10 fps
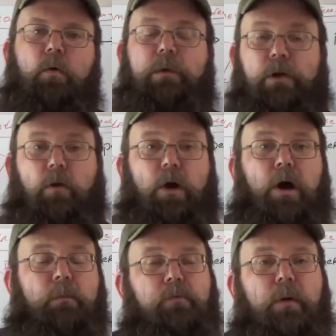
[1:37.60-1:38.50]
We don't
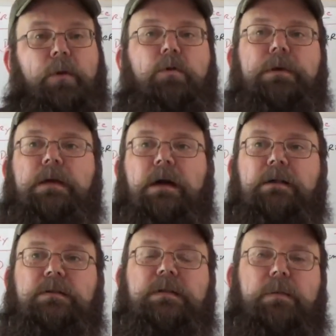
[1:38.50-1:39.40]
call it perimeter
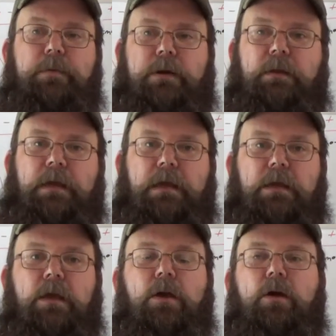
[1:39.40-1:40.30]
because typically